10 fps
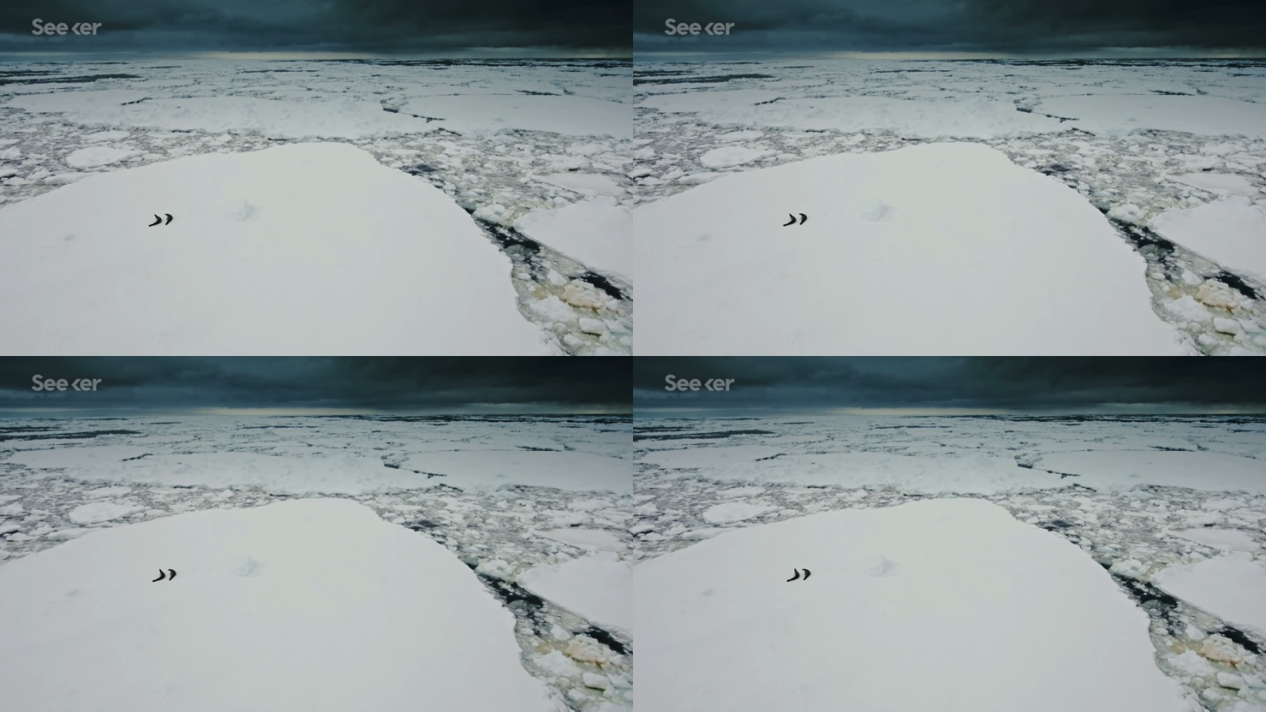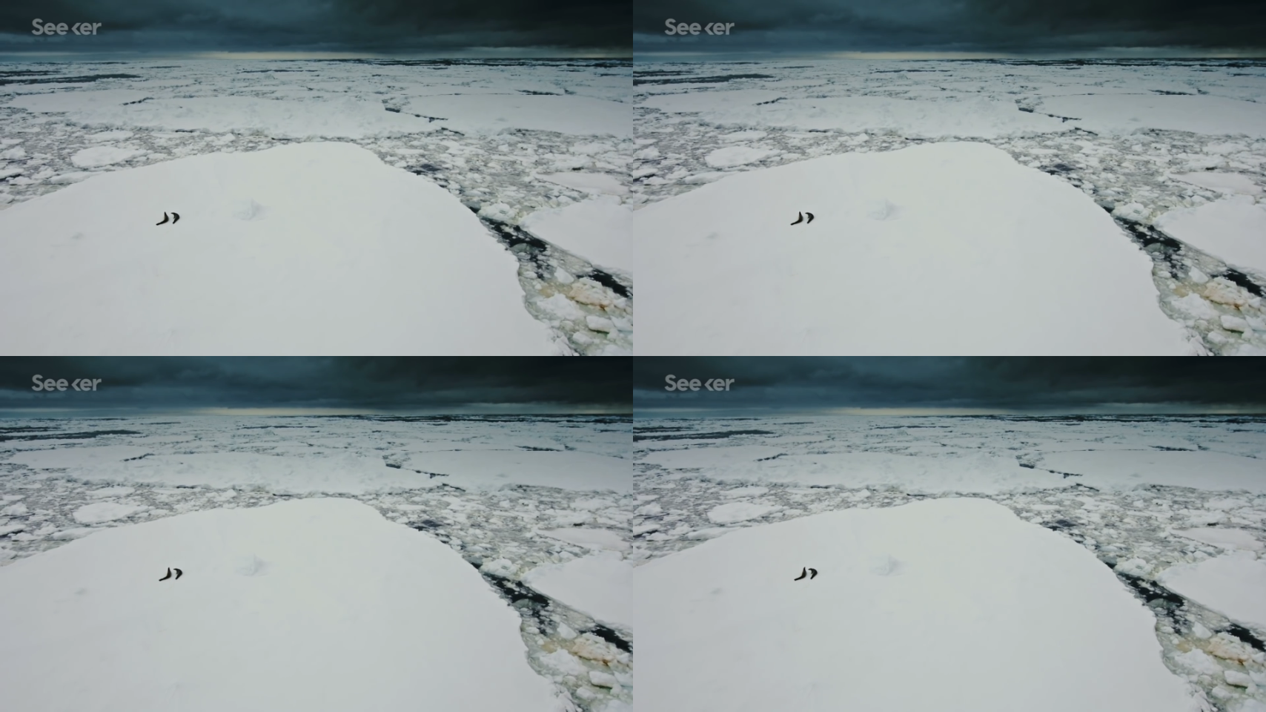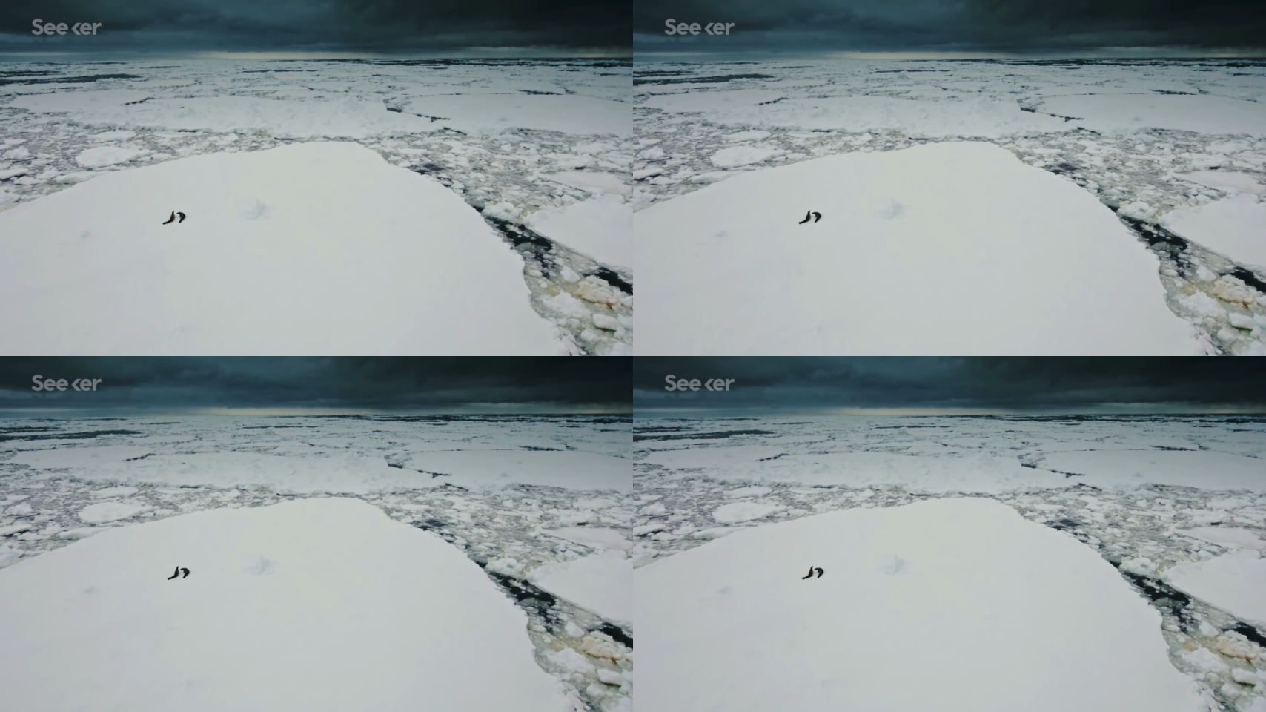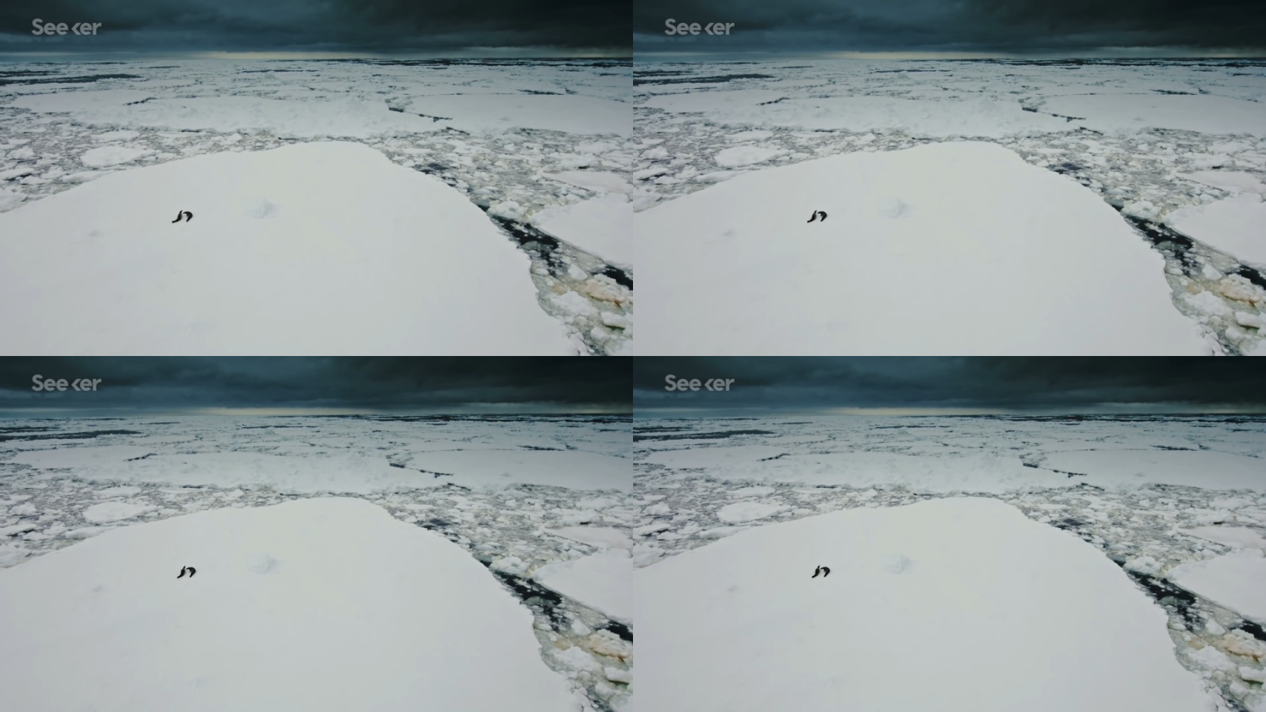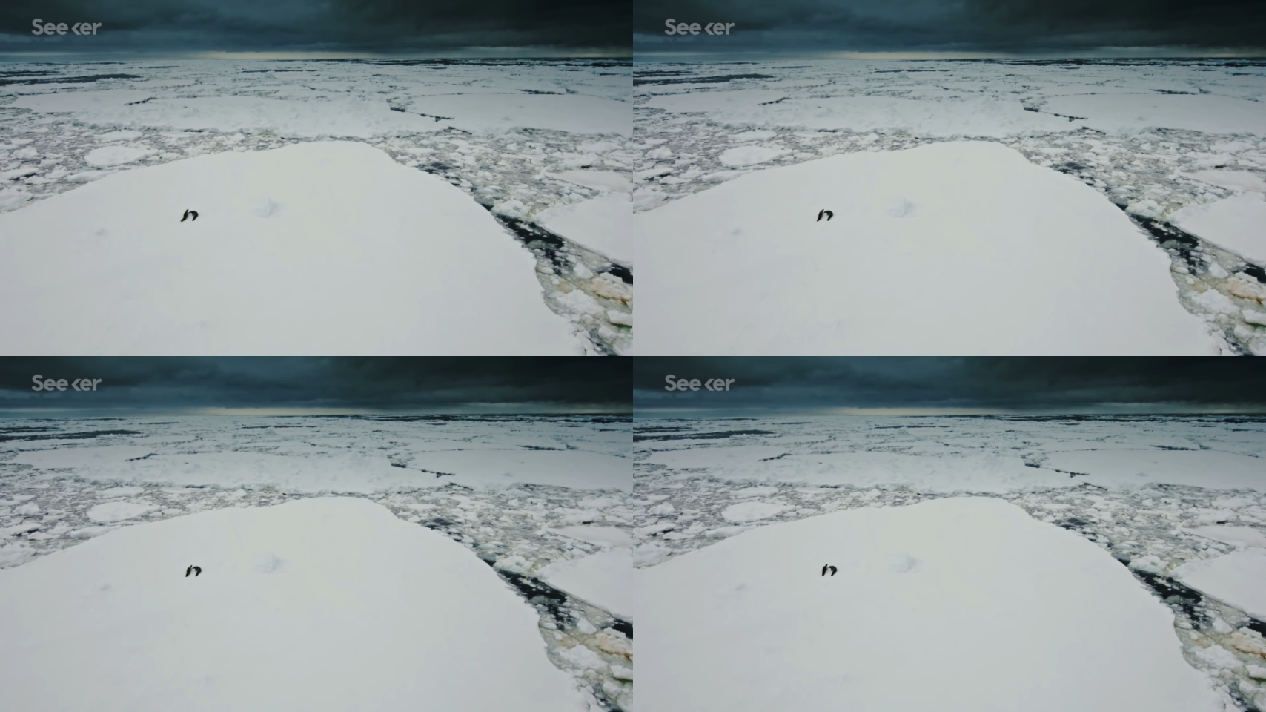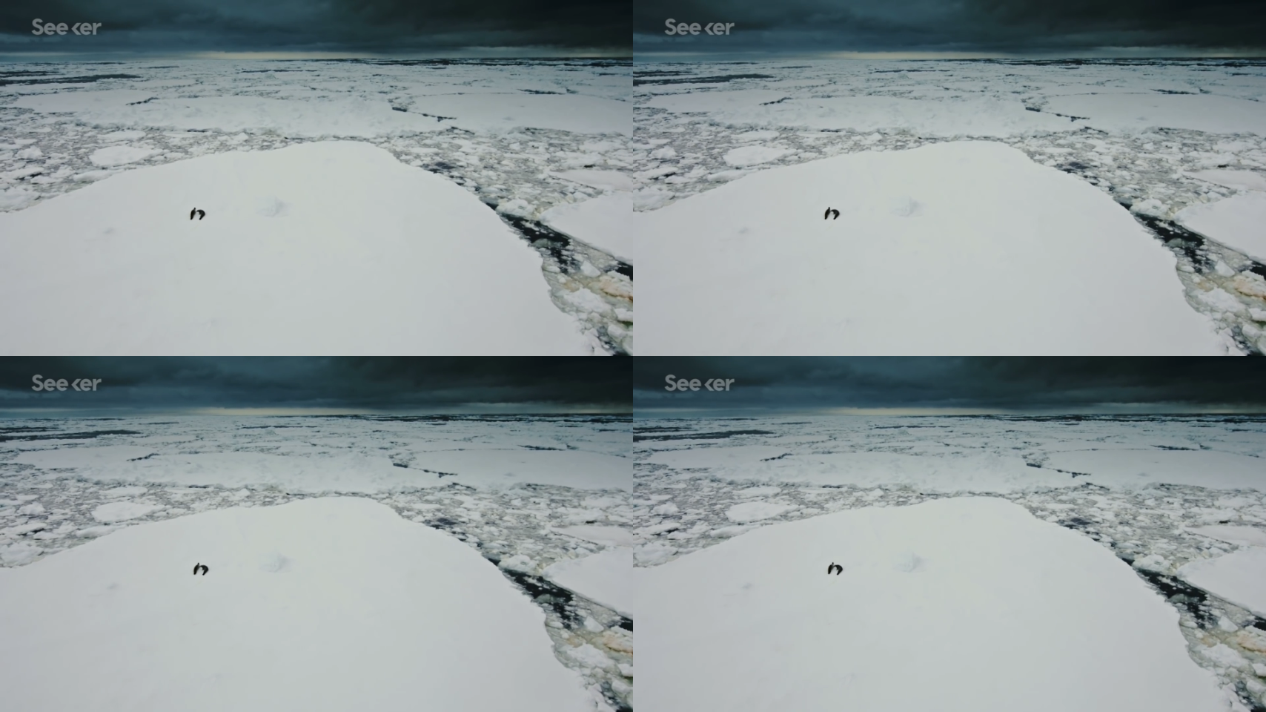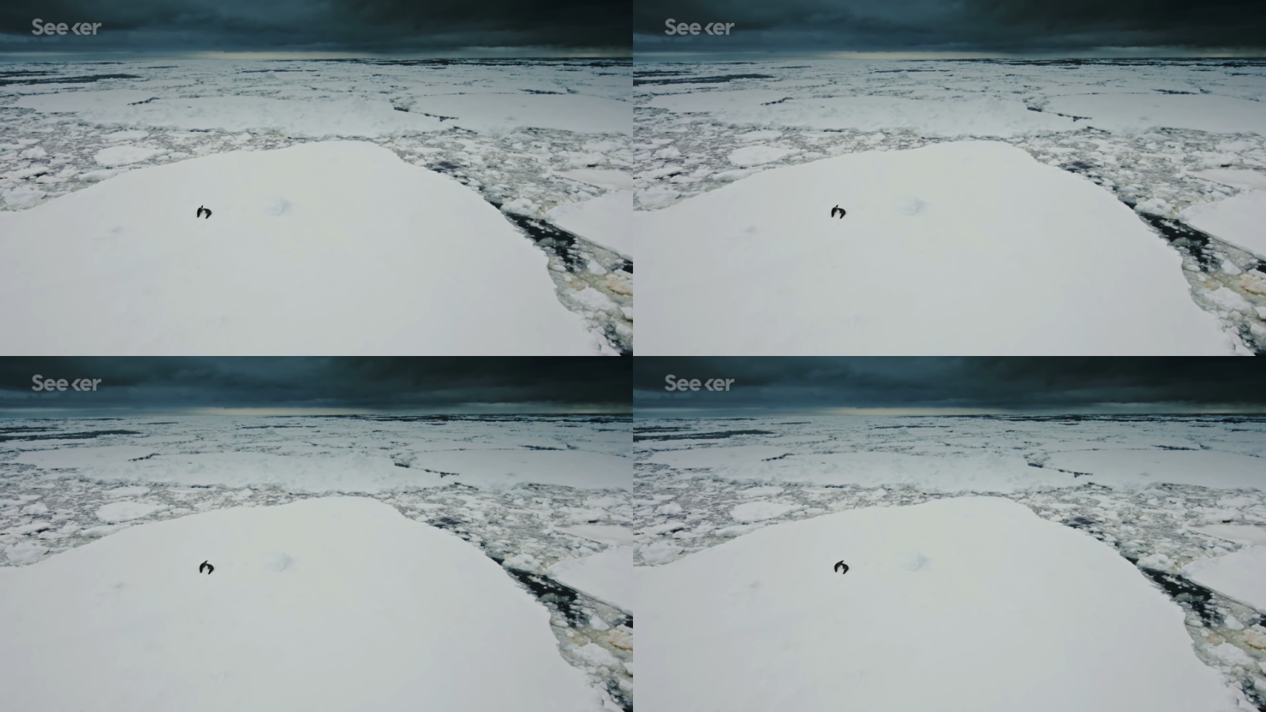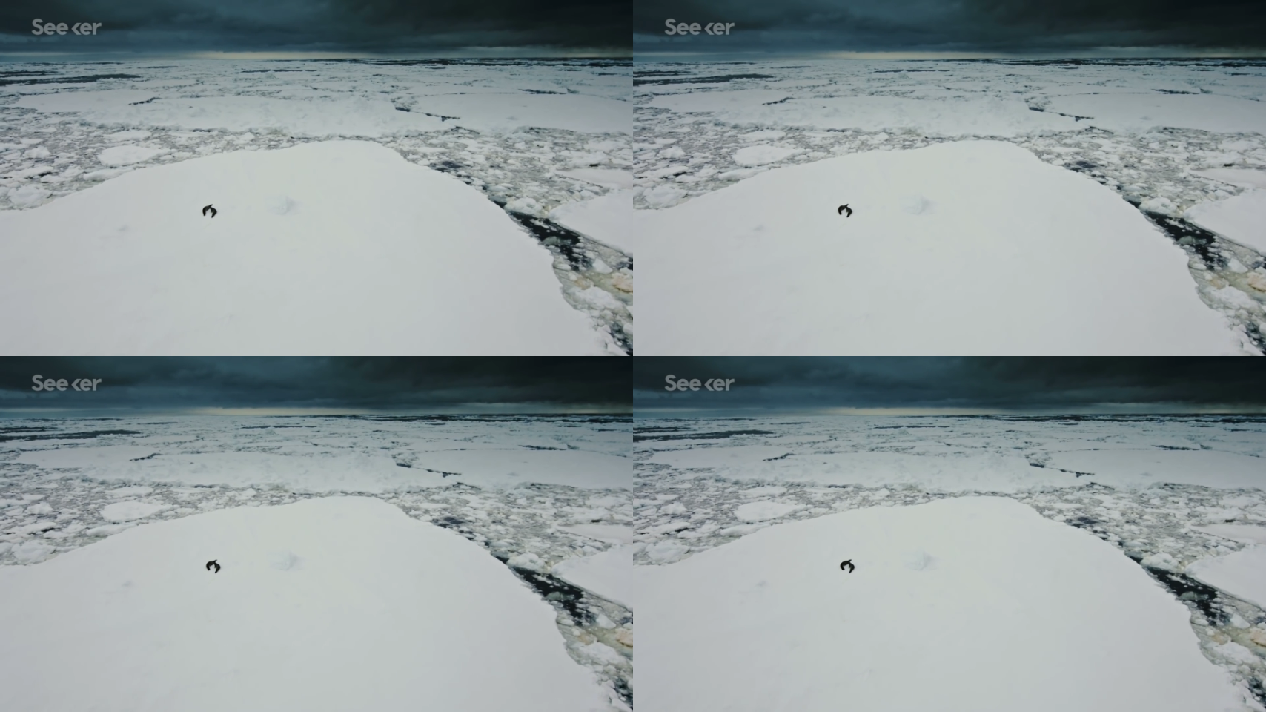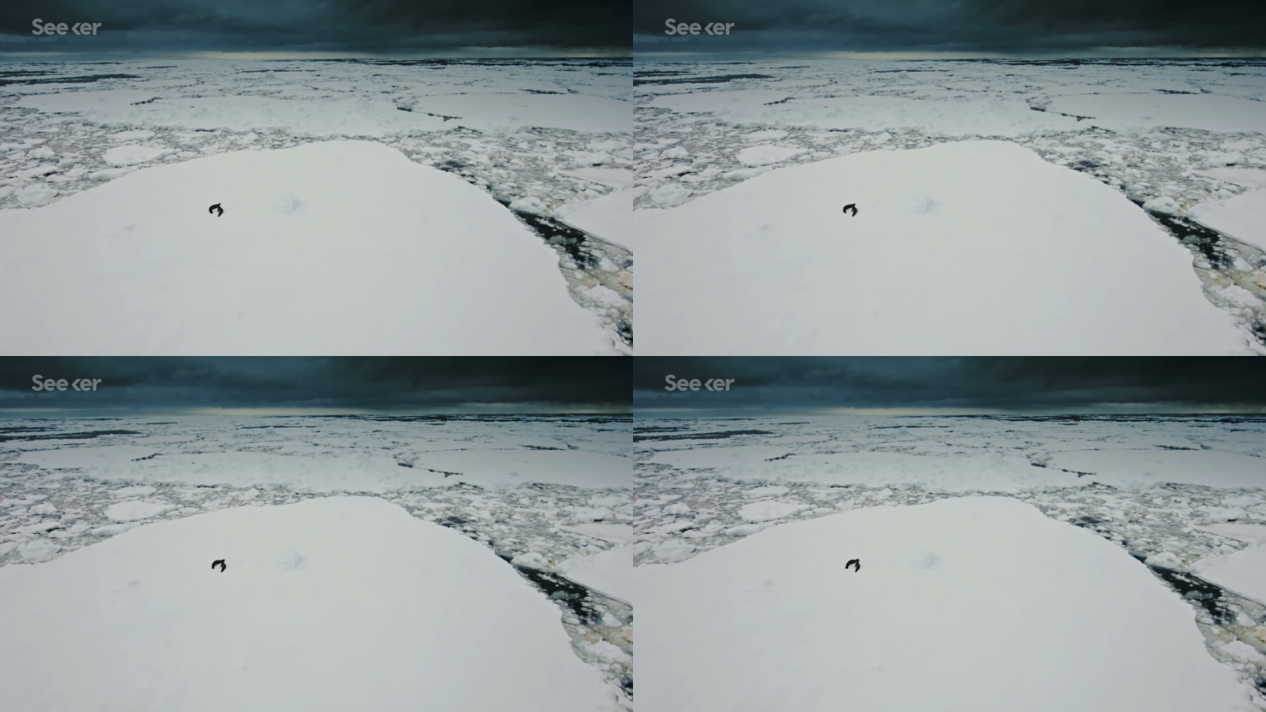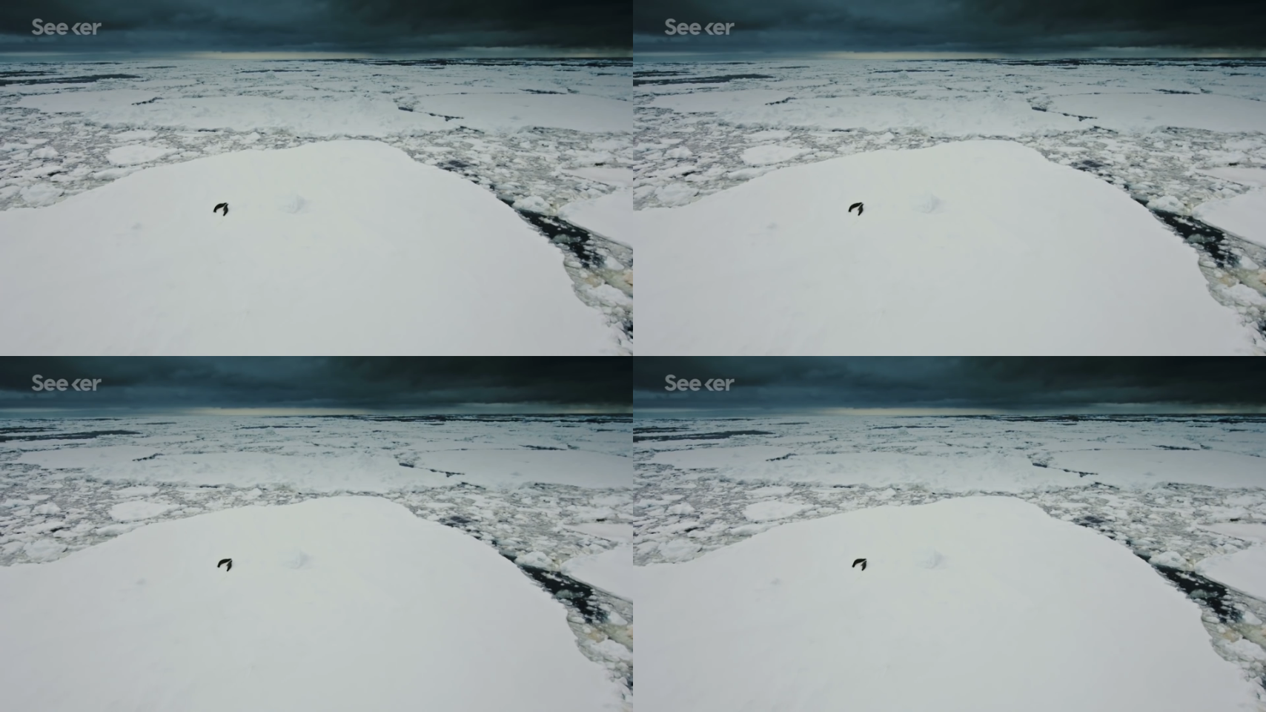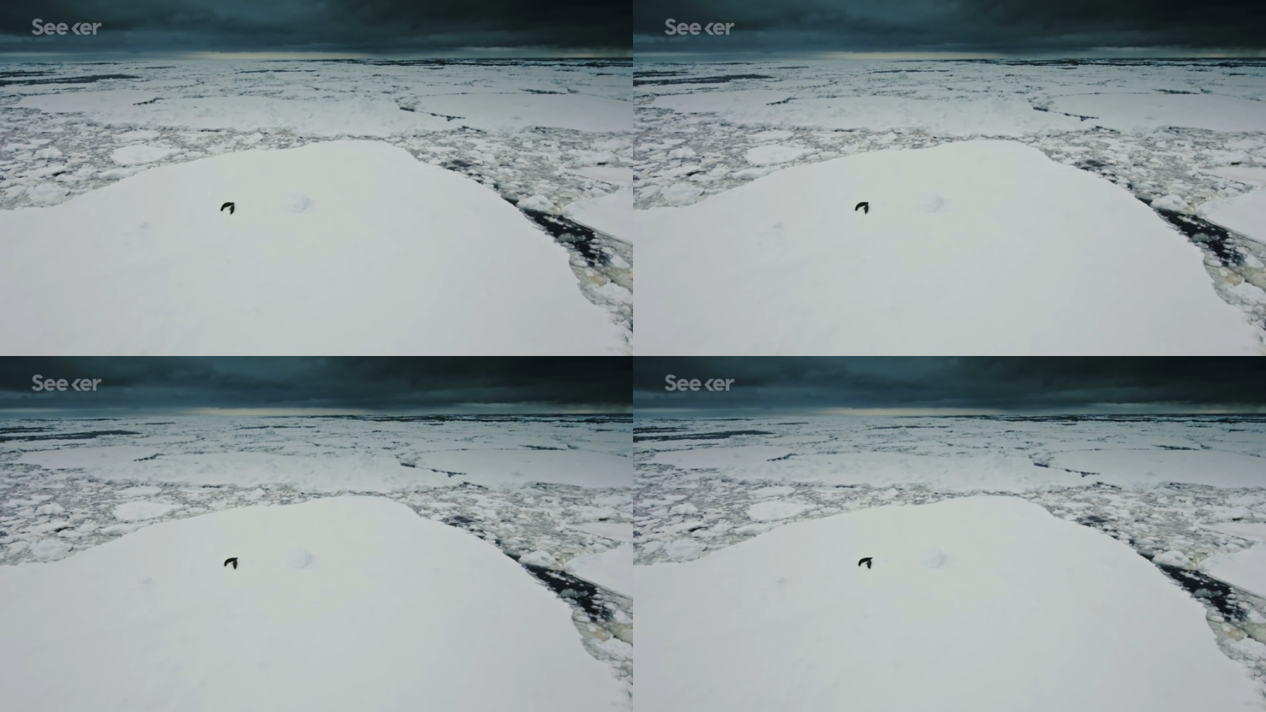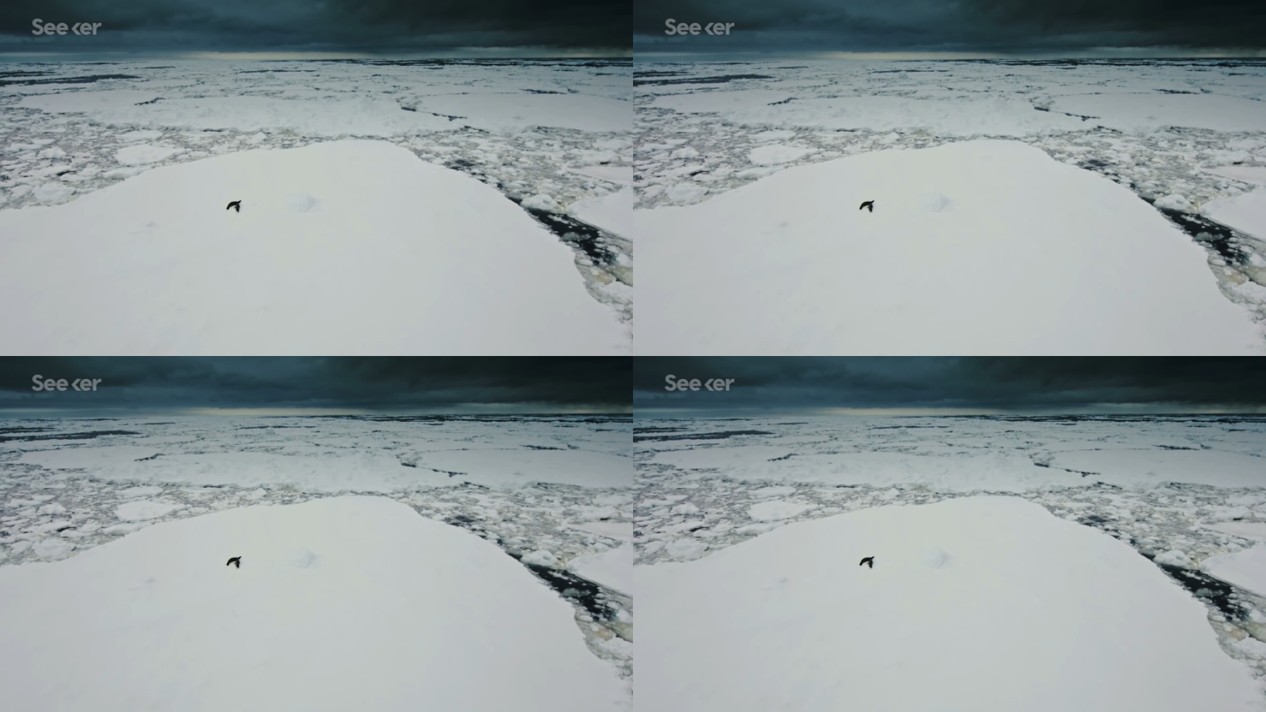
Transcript: [unreadable: no face in view]